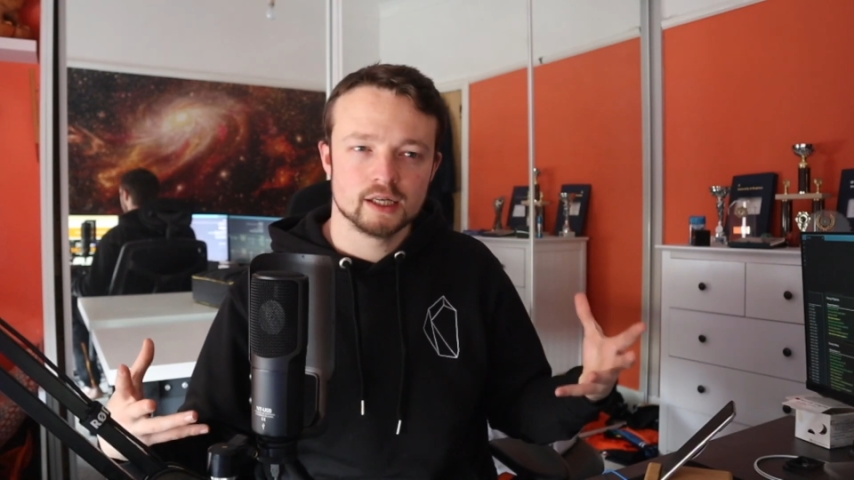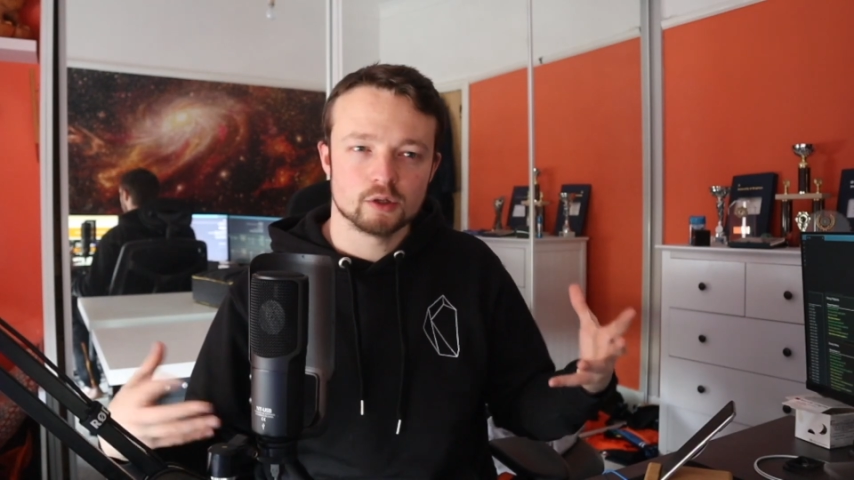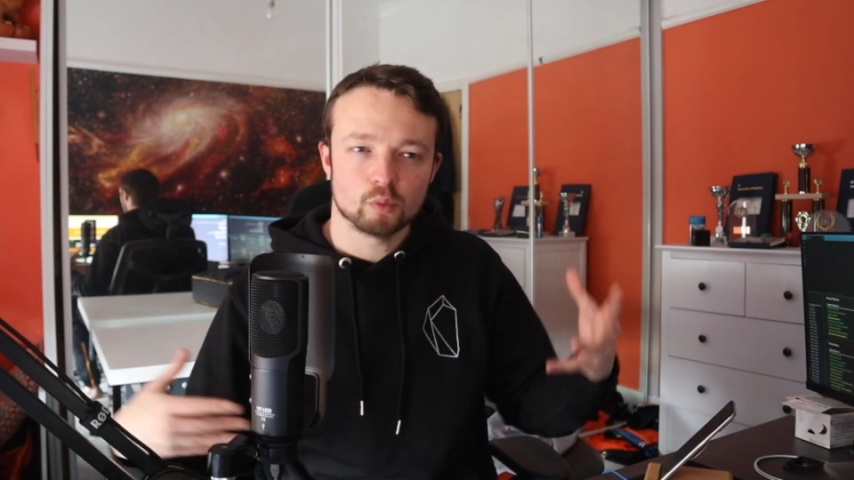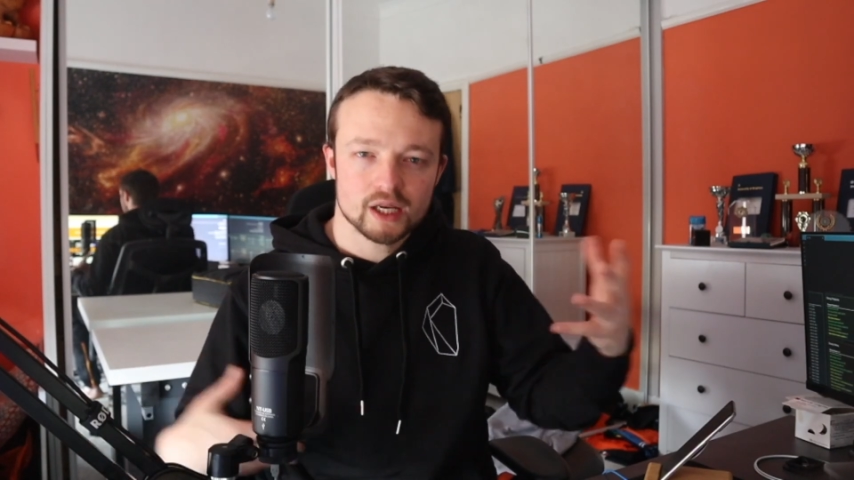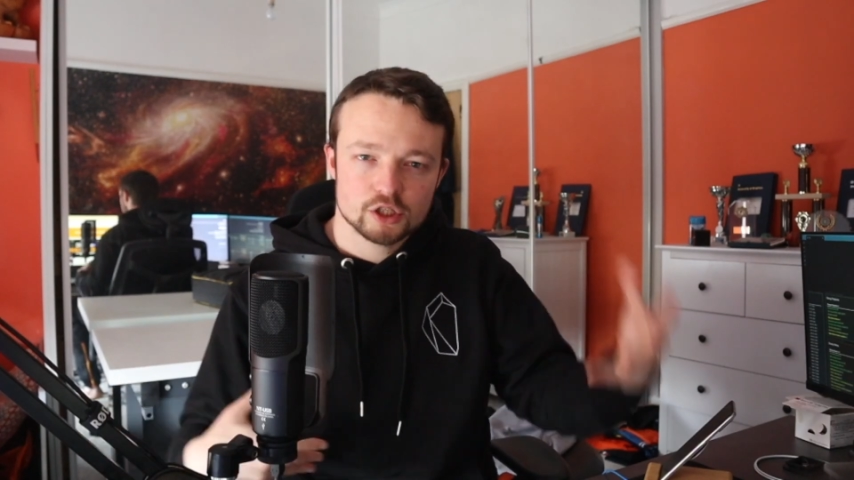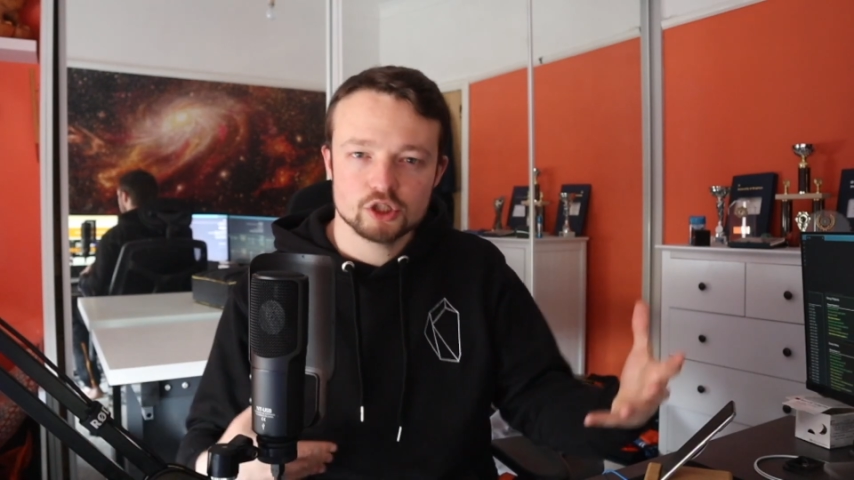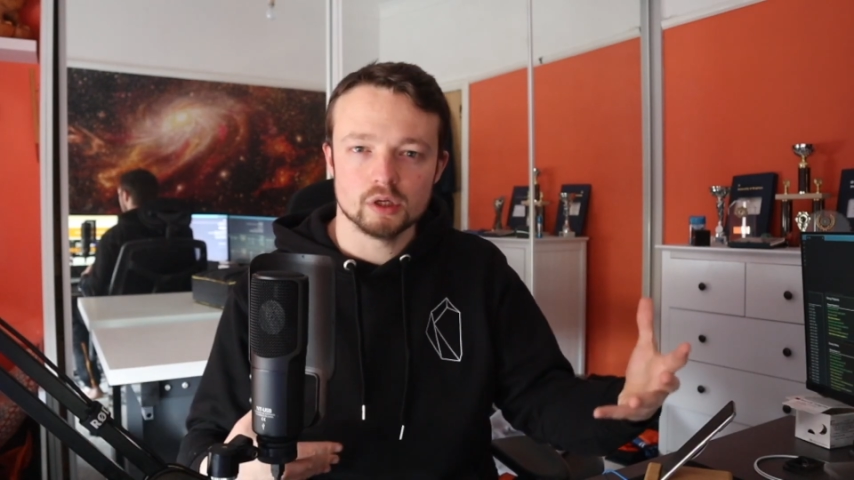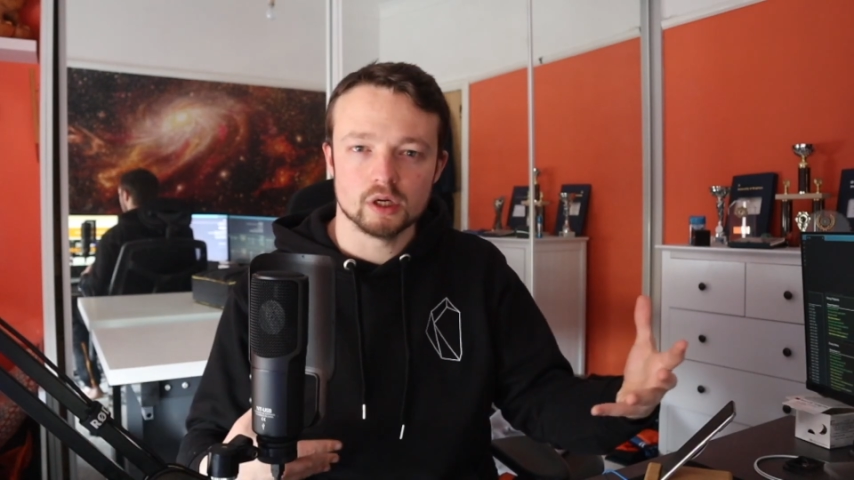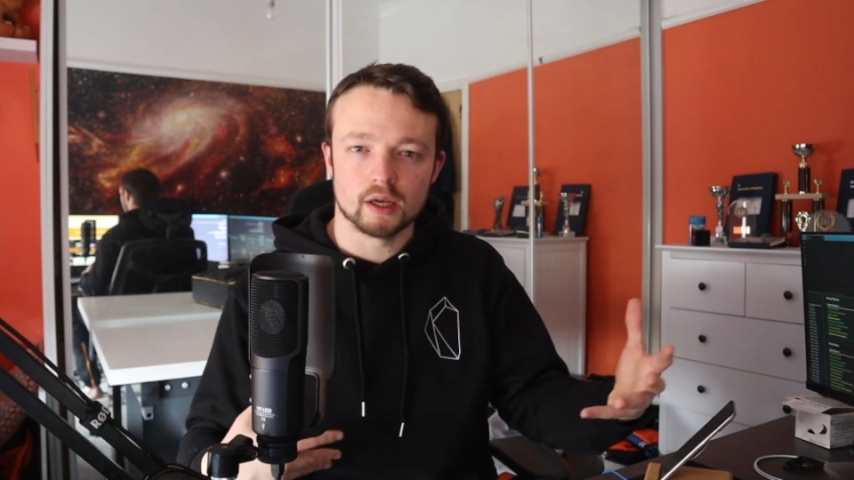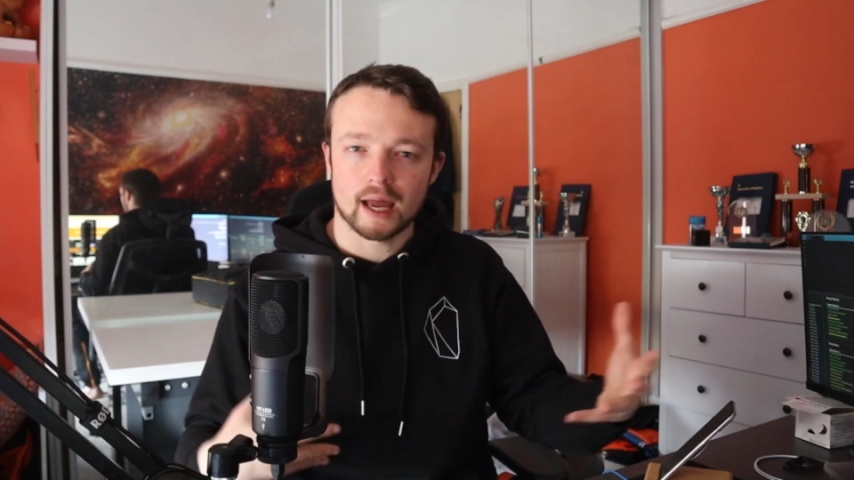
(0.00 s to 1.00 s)
Where did you
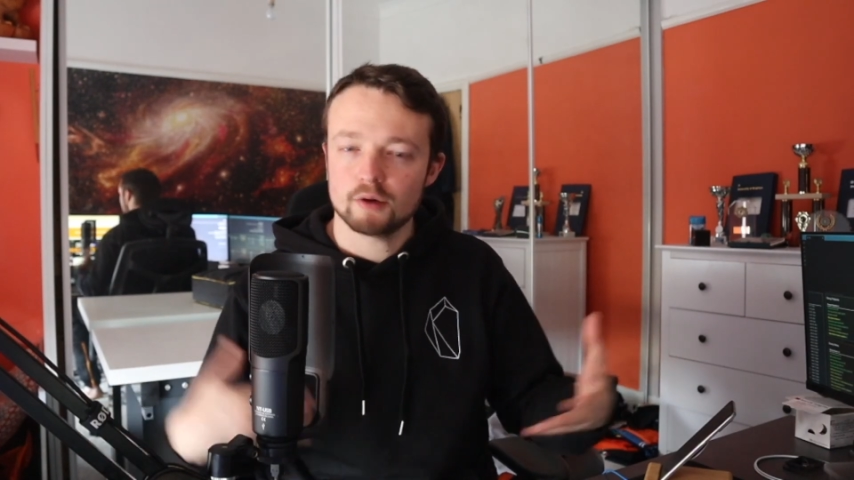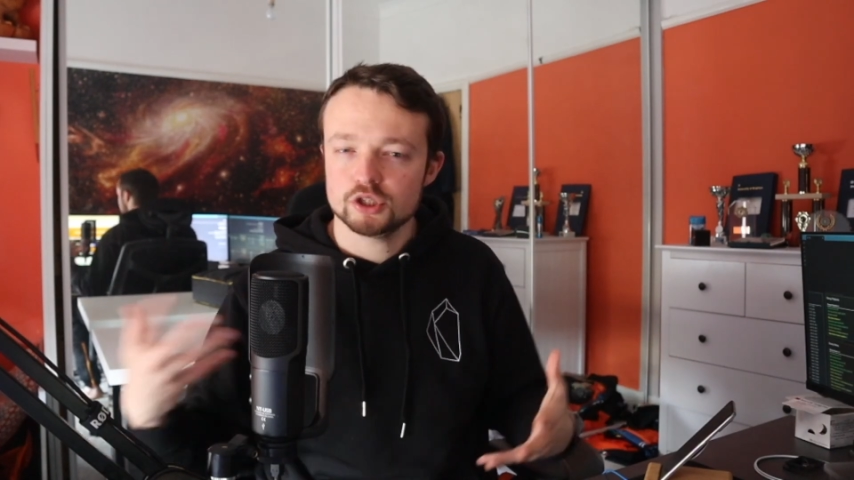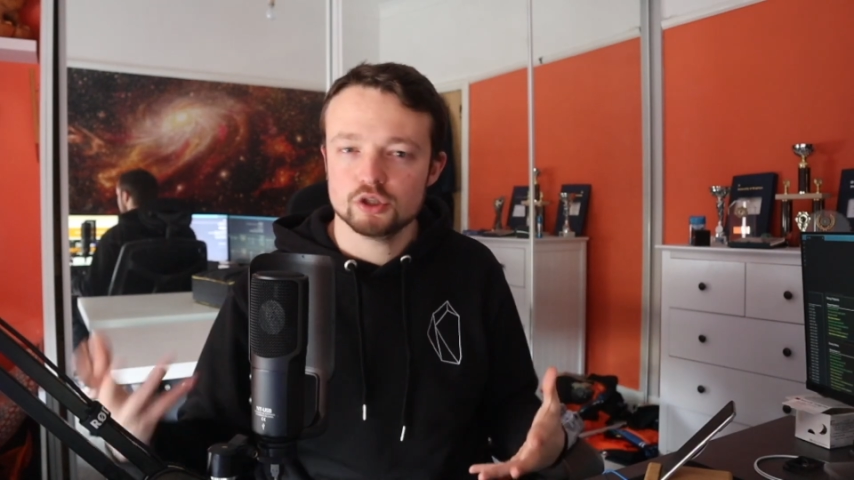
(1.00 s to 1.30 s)
learn? How did you